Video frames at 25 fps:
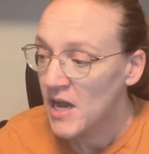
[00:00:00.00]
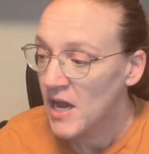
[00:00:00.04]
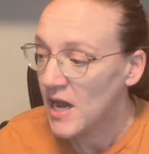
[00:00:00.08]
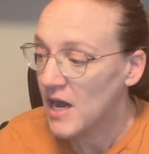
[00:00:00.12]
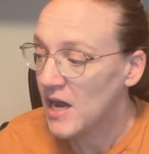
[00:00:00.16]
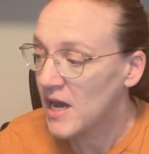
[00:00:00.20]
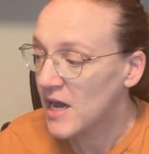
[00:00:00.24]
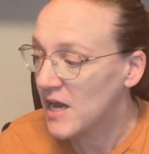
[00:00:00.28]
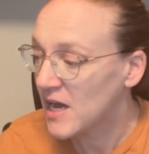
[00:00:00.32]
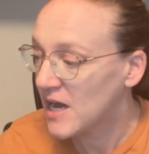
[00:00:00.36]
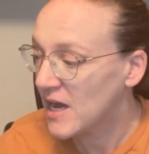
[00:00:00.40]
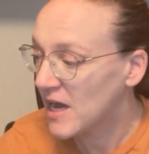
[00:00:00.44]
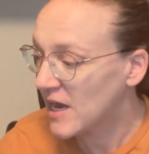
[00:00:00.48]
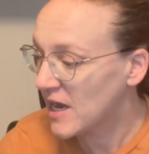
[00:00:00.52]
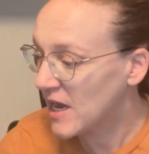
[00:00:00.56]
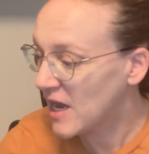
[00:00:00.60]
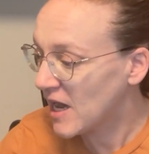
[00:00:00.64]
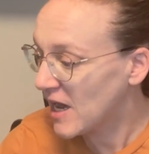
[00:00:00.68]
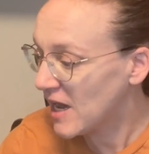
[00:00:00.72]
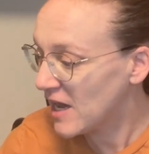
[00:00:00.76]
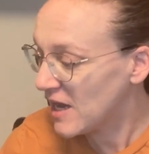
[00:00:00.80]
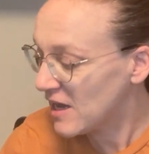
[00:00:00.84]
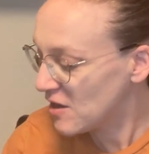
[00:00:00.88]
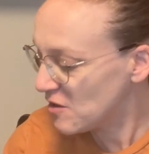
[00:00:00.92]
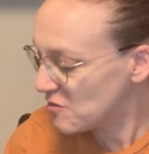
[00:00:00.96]
I
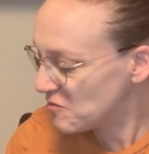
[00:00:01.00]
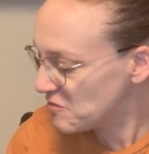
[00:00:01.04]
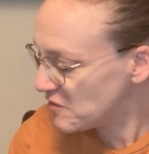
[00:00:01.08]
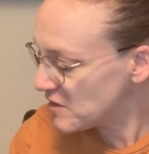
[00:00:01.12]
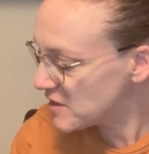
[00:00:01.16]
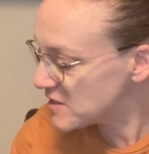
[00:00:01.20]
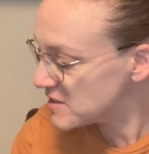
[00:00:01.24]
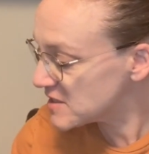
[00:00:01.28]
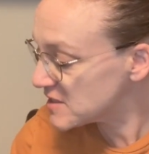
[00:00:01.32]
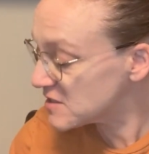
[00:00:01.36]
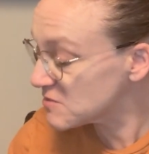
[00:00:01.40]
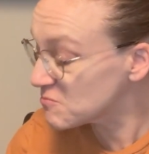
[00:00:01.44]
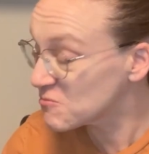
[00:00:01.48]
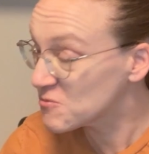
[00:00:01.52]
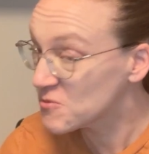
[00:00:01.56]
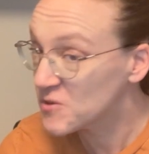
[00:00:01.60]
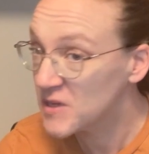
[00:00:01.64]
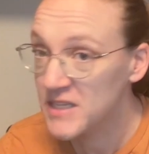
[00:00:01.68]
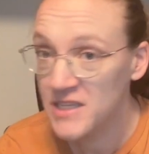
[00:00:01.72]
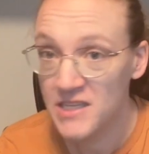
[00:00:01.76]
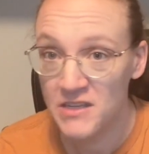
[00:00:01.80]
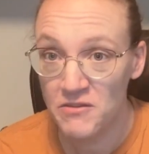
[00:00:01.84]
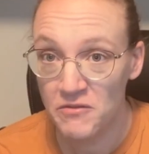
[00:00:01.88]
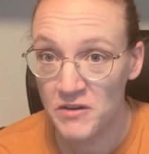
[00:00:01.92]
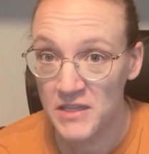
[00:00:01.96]
have some
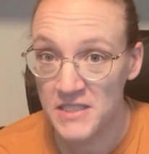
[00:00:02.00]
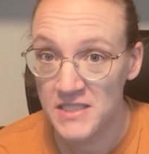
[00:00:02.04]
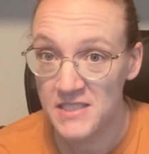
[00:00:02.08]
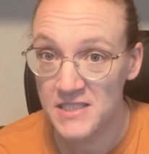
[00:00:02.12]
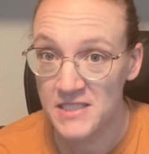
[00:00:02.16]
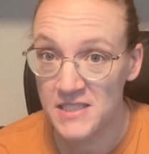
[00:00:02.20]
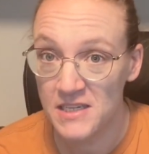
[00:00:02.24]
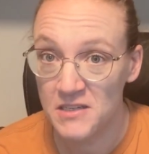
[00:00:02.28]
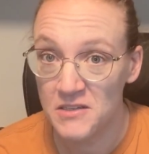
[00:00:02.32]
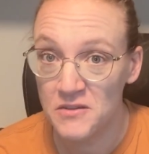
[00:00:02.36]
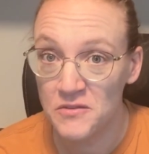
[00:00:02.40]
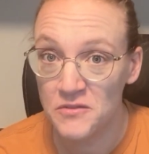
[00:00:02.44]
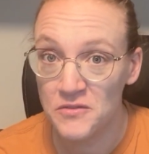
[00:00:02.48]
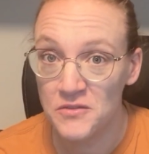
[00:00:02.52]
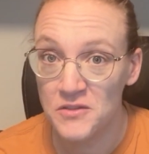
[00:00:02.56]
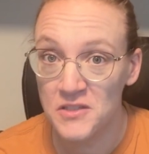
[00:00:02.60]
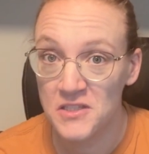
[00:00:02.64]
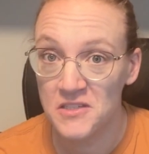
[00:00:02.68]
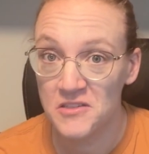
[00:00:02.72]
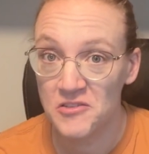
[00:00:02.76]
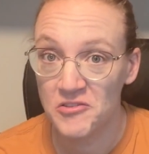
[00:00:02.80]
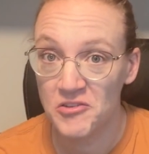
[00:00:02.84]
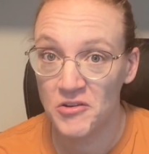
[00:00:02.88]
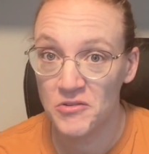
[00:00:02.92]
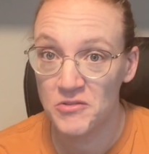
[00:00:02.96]
really fun stuff
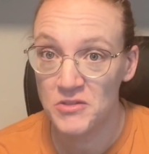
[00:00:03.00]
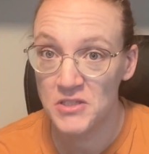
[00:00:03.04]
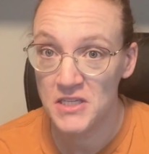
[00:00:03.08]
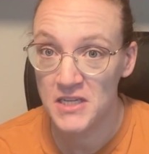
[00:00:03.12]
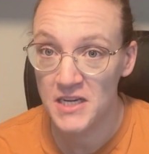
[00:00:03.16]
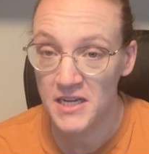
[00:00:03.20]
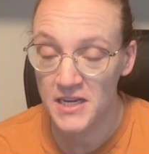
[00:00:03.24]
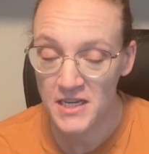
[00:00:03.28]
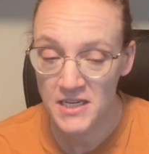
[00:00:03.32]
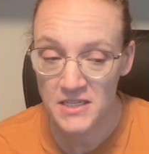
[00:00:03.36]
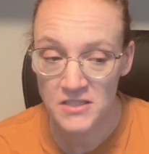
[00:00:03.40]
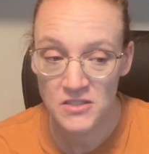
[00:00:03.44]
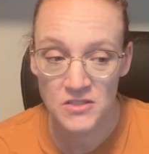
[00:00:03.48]
to show today.